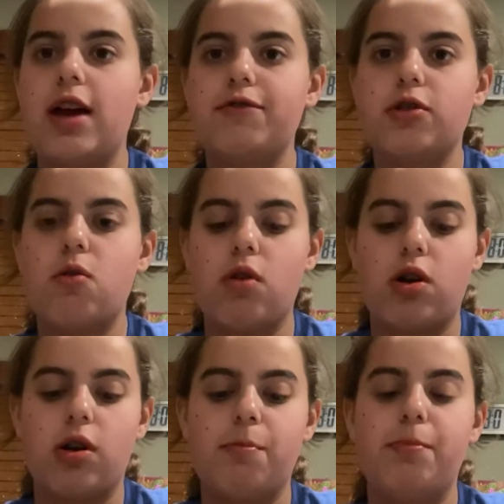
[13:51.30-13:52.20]

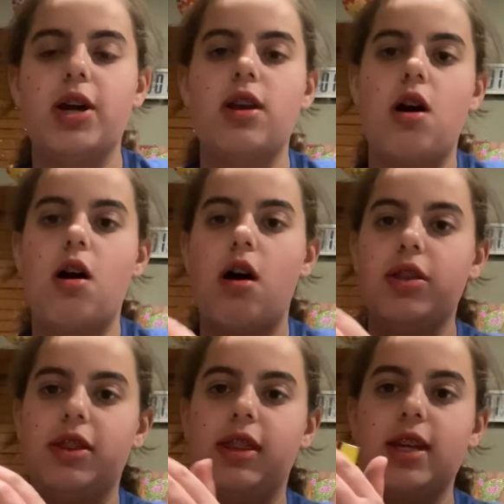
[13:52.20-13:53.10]
corner, but
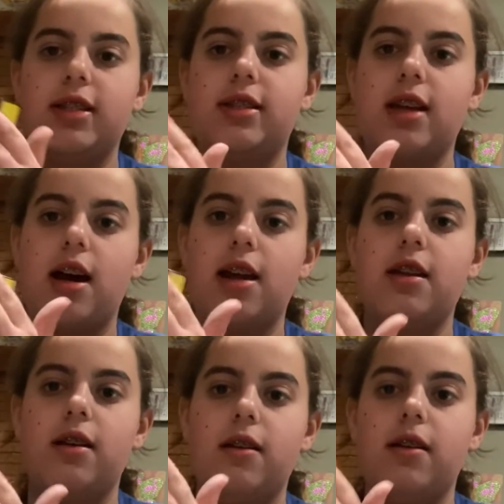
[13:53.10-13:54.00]
on this side,
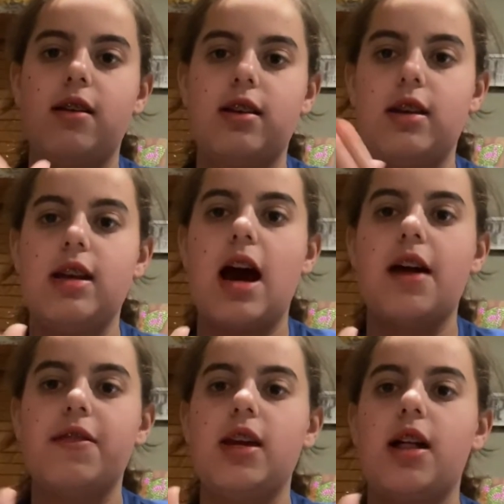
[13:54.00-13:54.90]

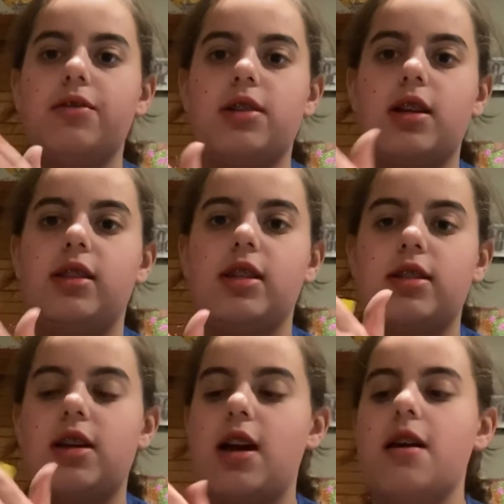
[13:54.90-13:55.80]
not the yellow side, this
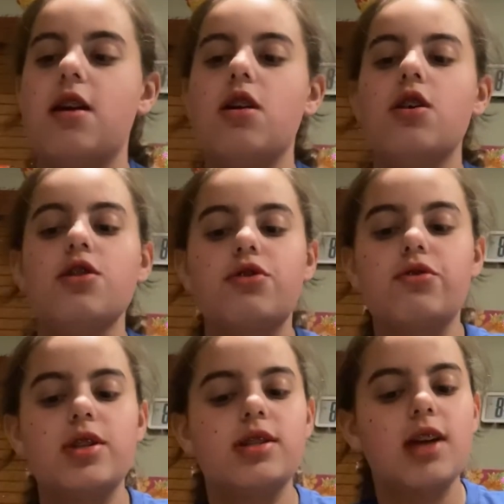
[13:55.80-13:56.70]
side. So
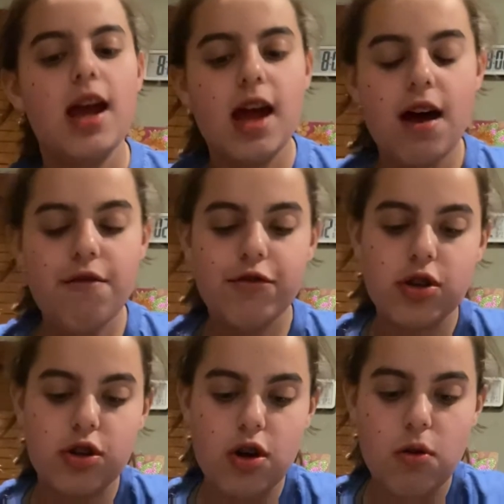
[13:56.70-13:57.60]
since I have
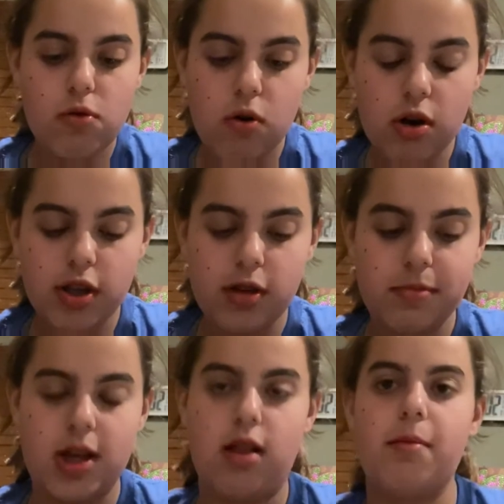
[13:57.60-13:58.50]
no corner
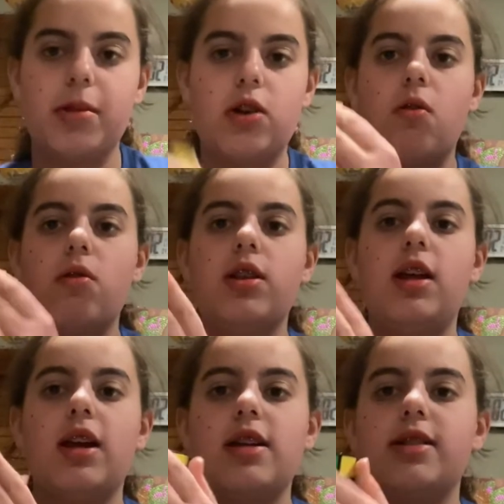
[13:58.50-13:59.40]
cubes yellow, I'm going to hold it
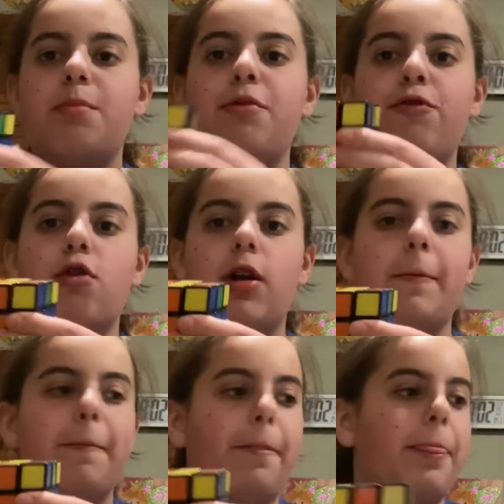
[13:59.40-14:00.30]
like I said before.
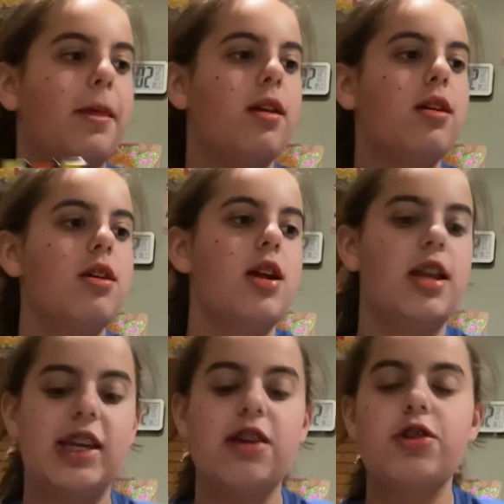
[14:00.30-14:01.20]

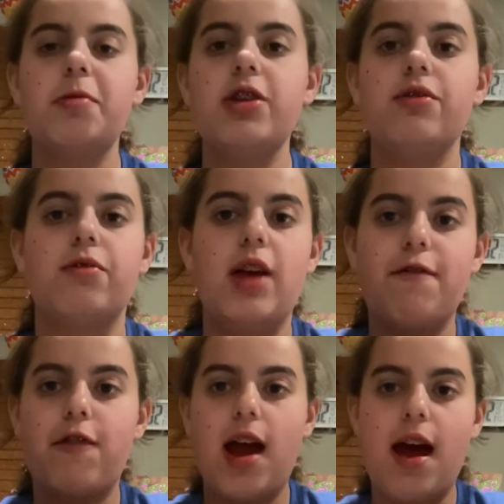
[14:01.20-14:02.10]
And here's what you do. And for